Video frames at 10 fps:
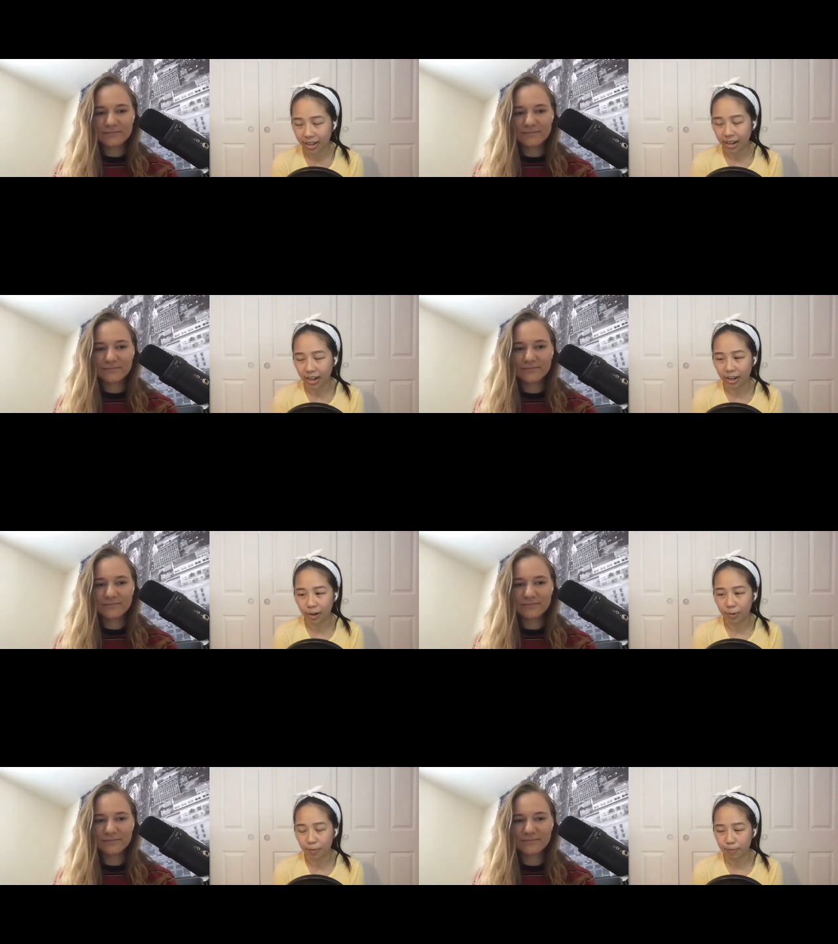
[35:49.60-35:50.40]

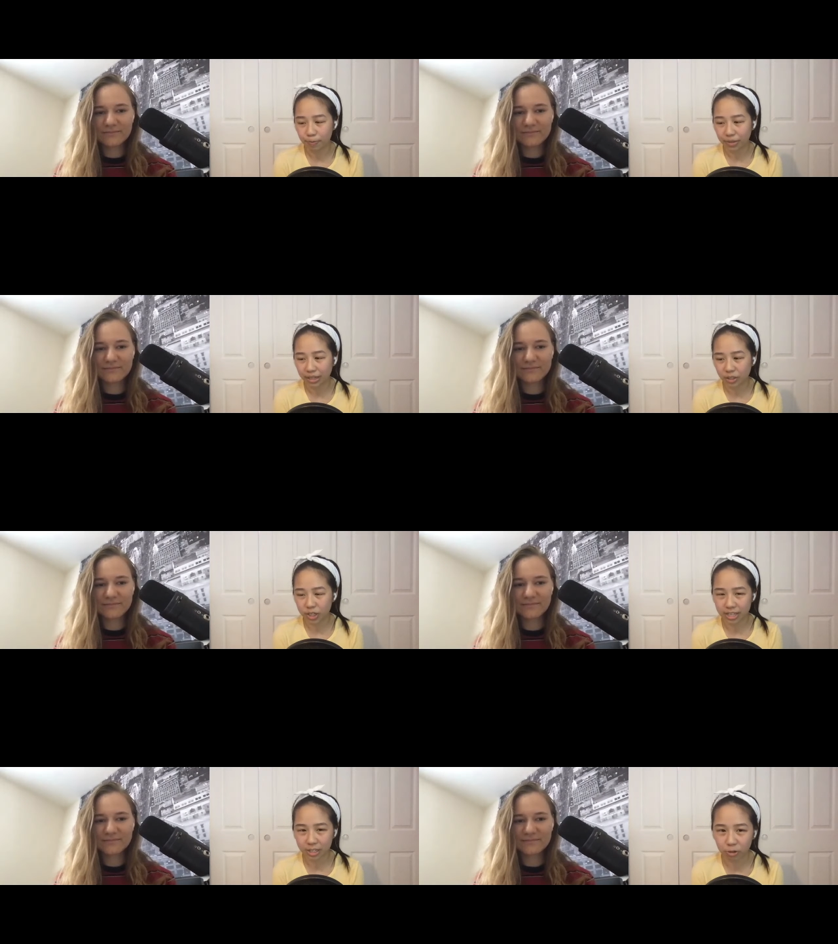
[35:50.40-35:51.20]
Speaker 1: um, just
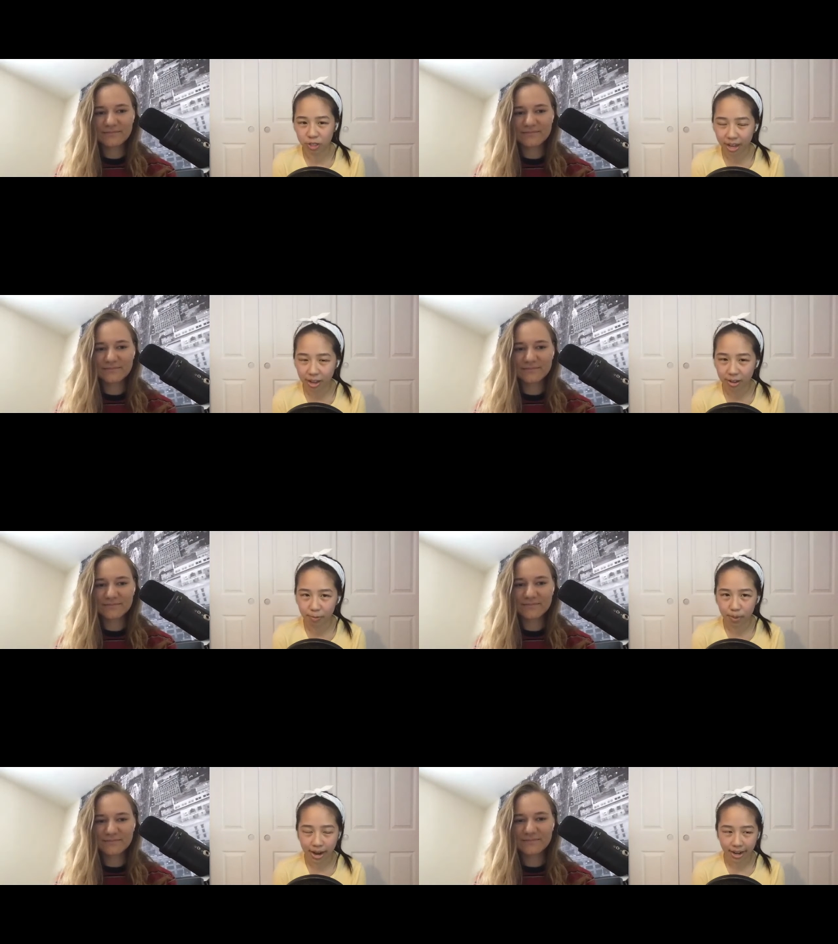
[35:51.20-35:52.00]
associate
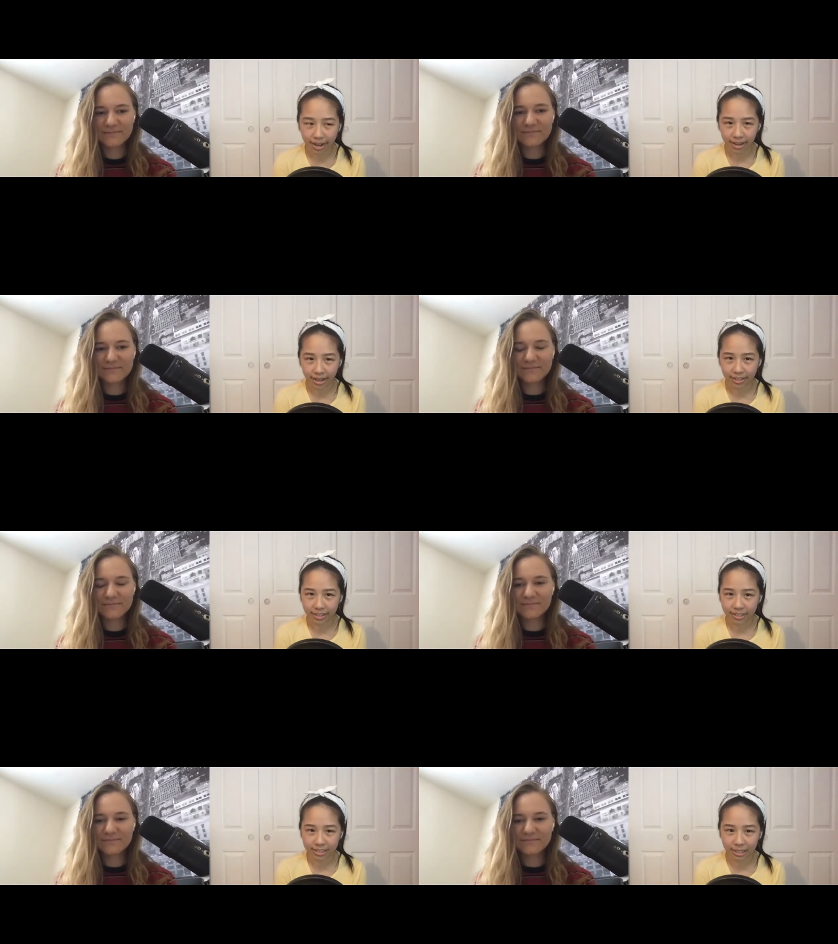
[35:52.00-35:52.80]

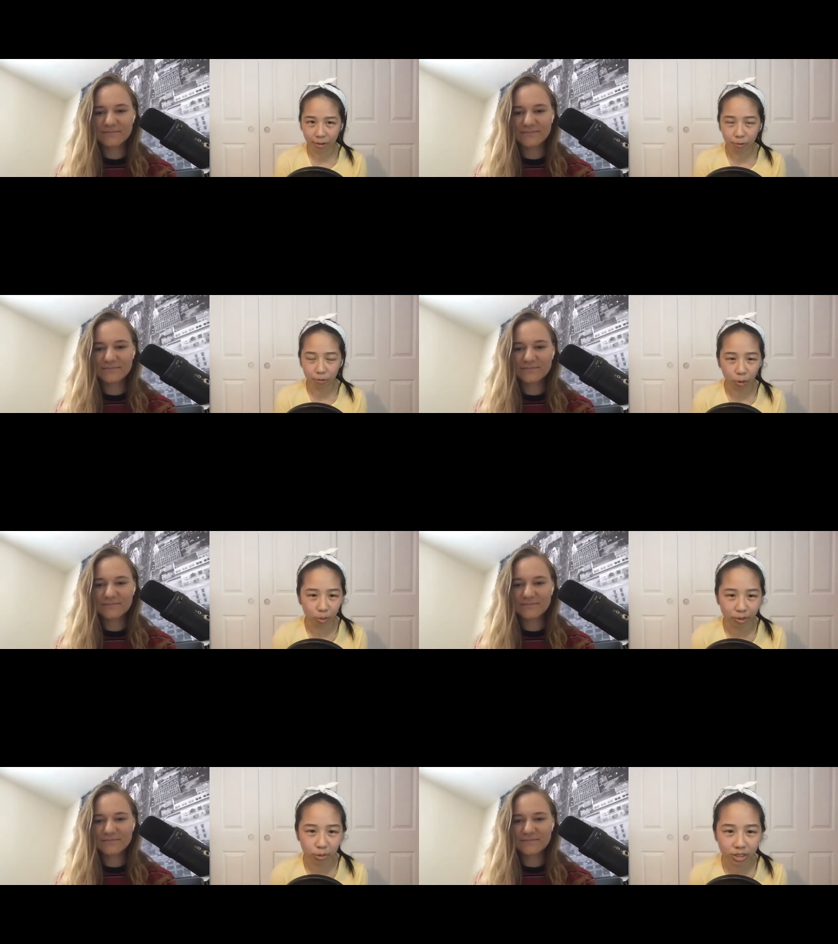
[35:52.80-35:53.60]
myself or
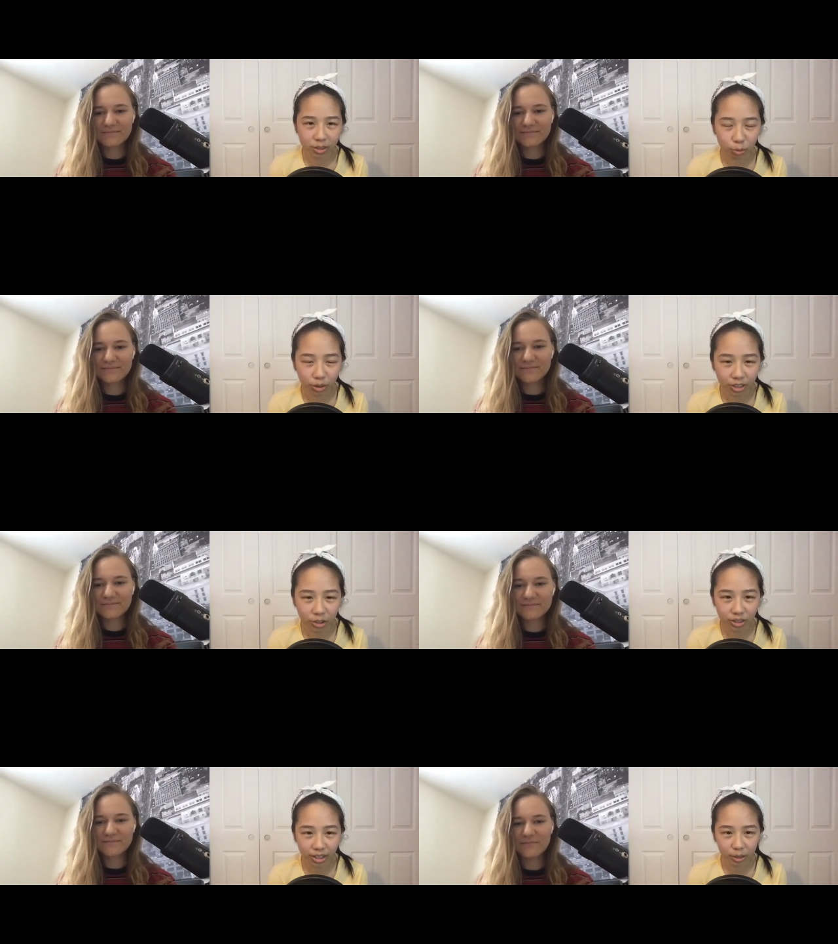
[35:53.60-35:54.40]
what was what did you
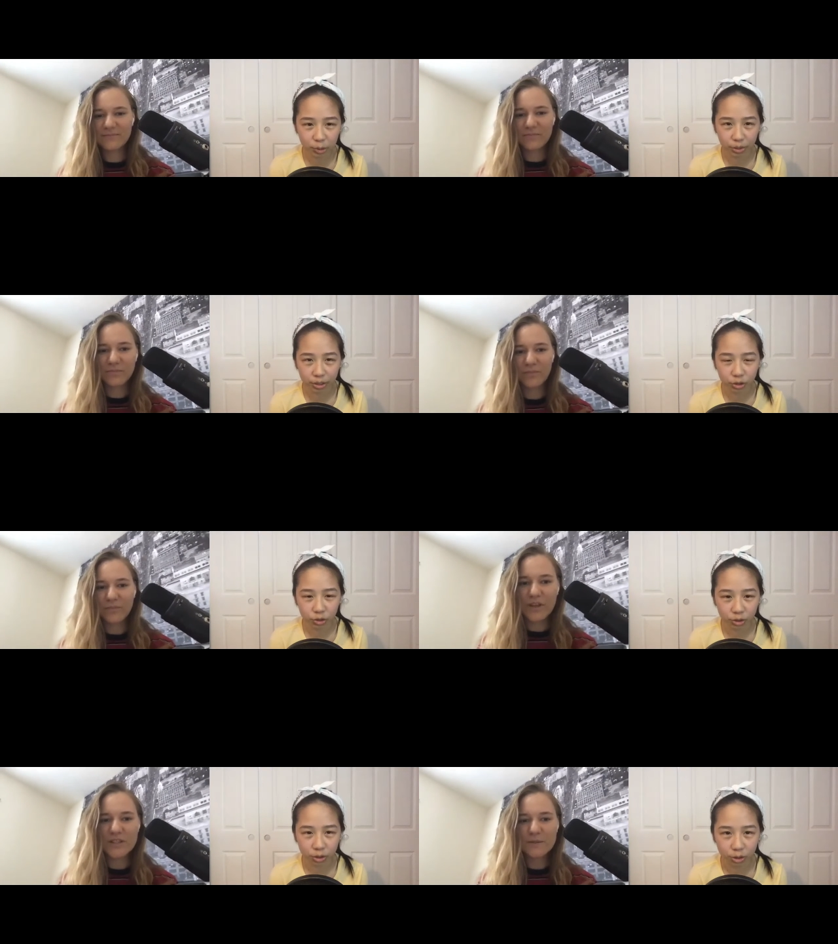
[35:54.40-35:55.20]
say
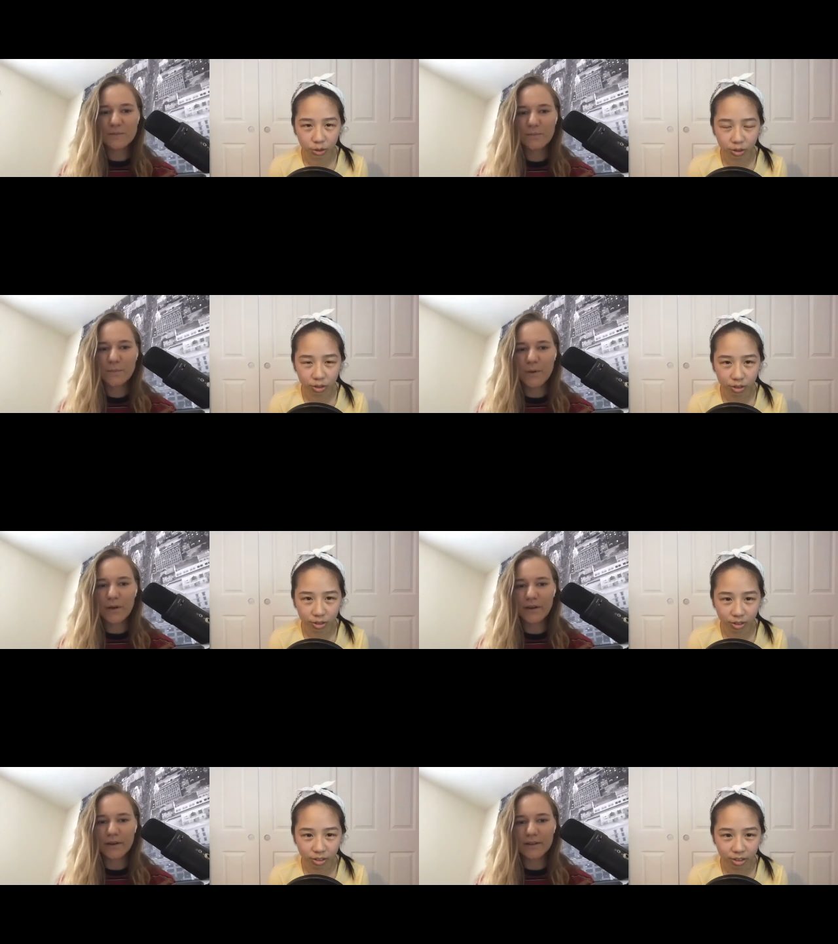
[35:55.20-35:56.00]
spiritual
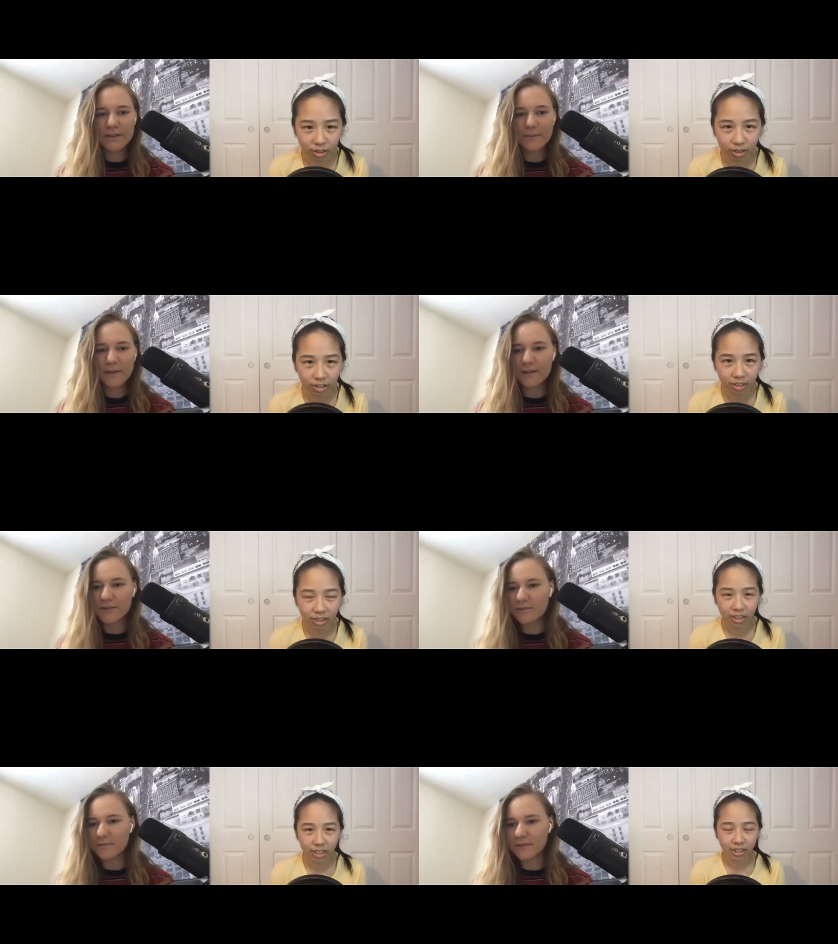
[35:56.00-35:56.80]
Speaker 2: uh spirit
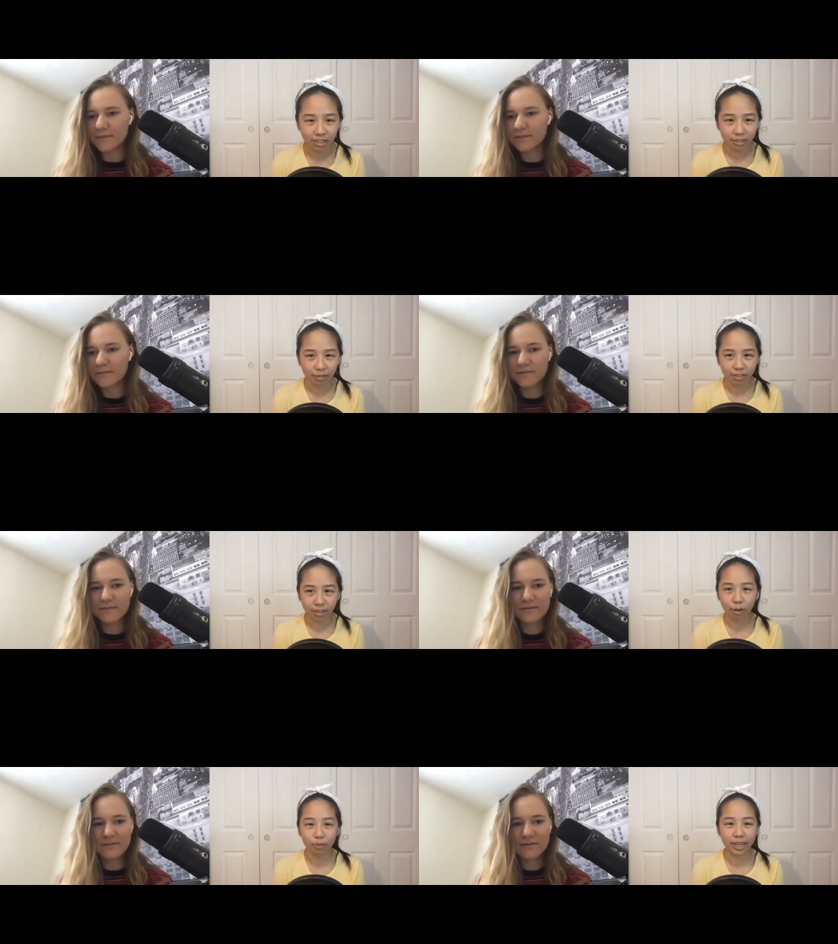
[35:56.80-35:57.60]
instrument
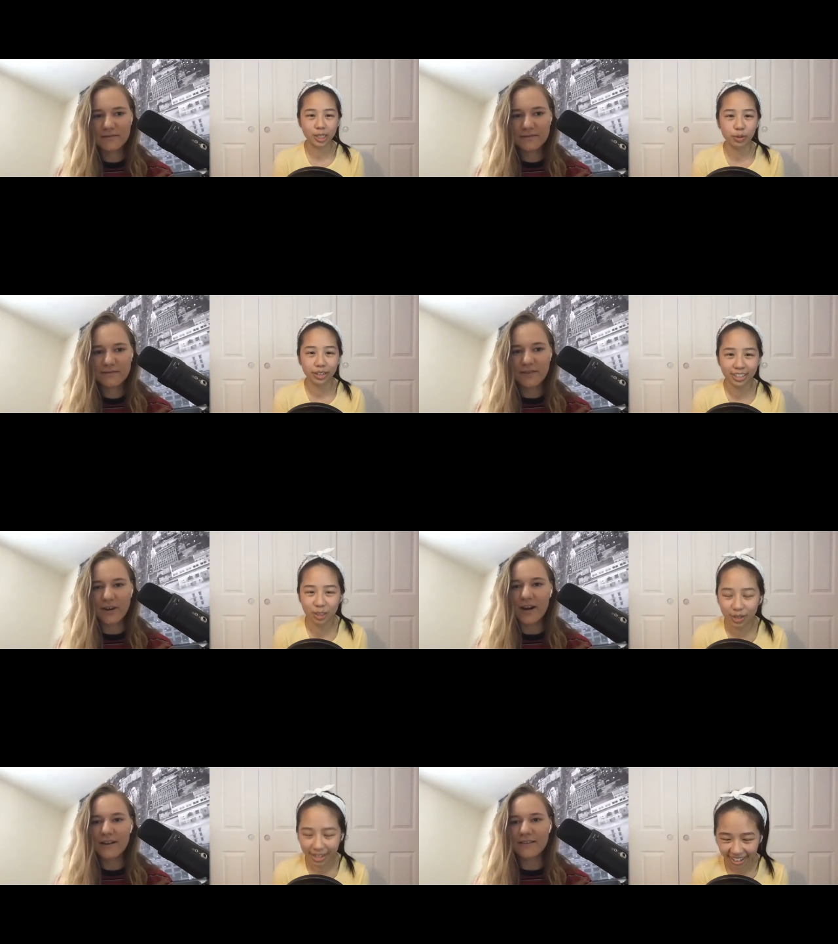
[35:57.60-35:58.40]
Speaker 1: oh my spirit all
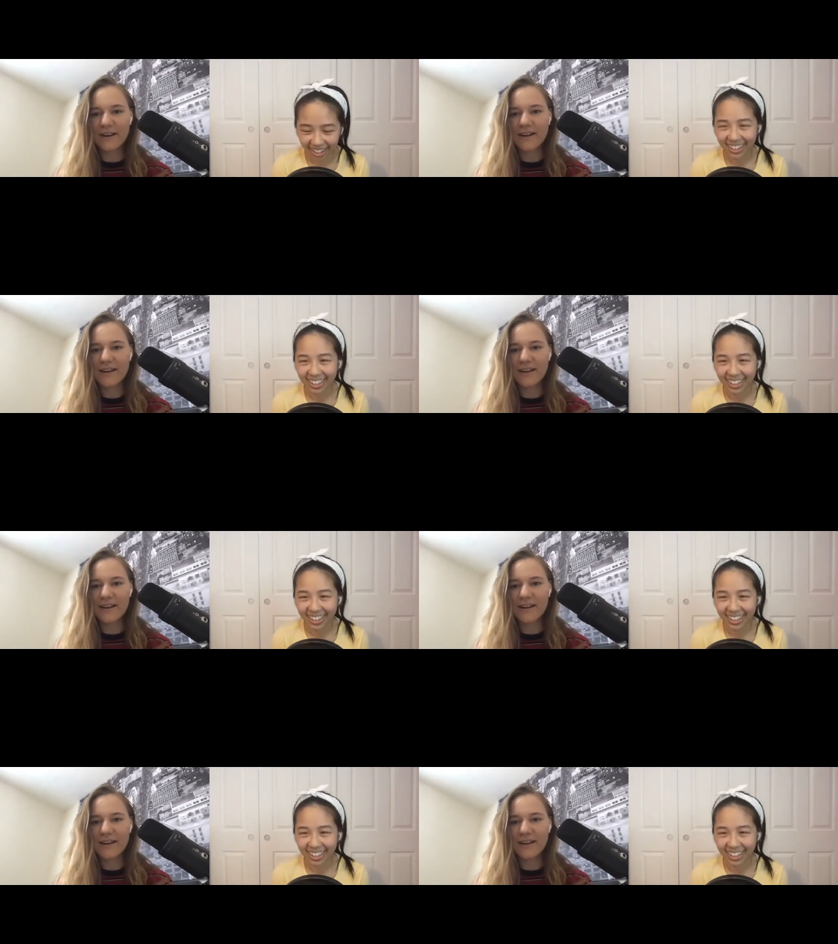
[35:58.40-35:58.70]
right all right I